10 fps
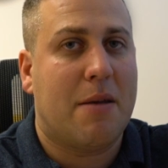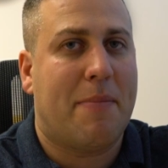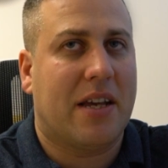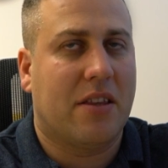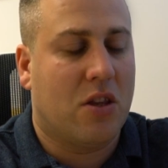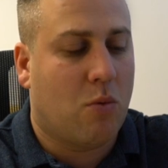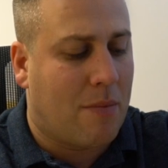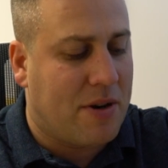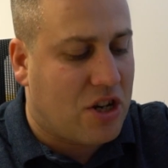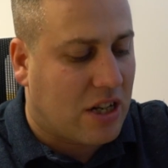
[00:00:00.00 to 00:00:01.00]
bigger than the
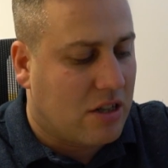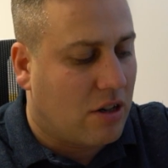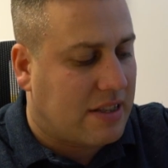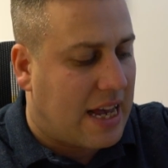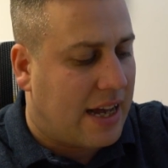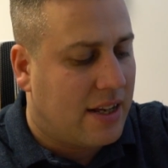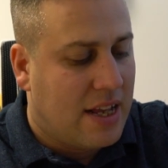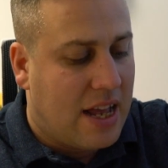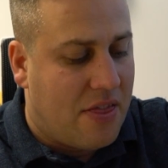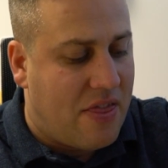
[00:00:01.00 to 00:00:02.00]
one we just looked at,
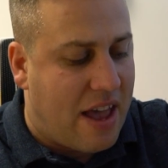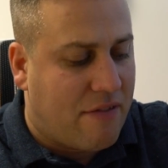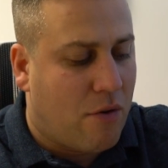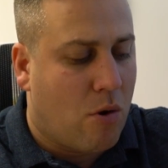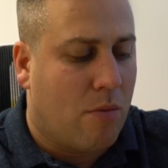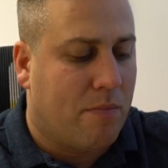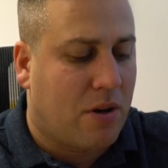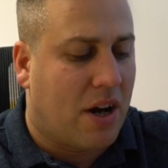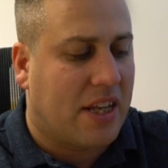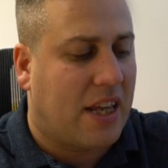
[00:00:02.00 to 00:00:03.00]
and therefore
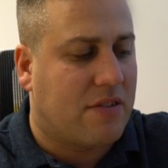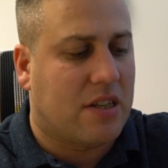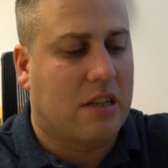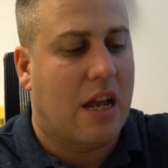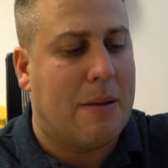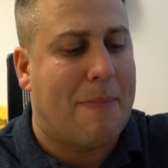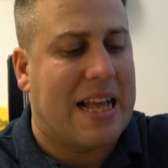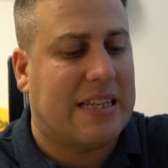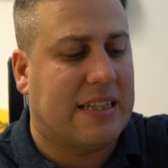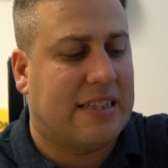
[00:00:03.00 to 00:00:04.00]
kind of gives a slightly
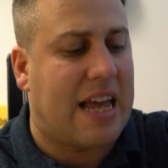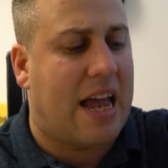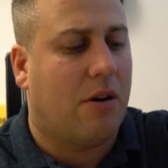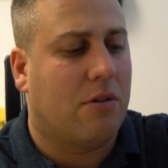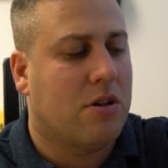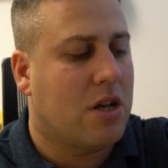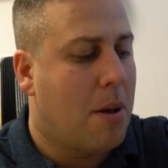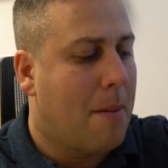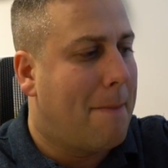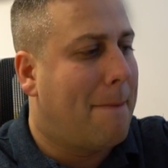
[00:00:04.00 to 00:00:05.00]
better sound,
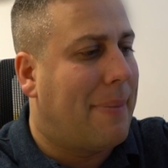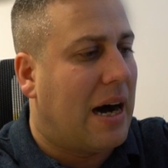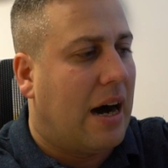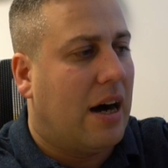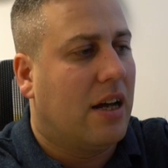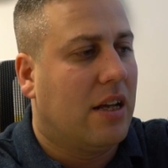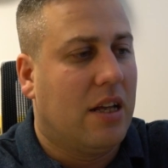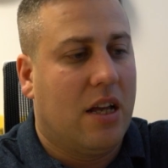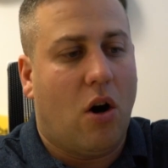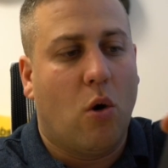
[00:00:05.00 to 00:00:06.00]
but
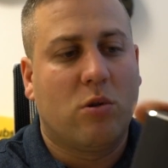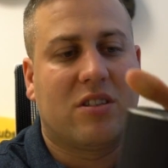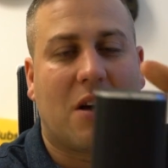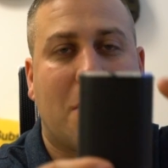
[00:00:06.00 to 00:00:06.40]
also the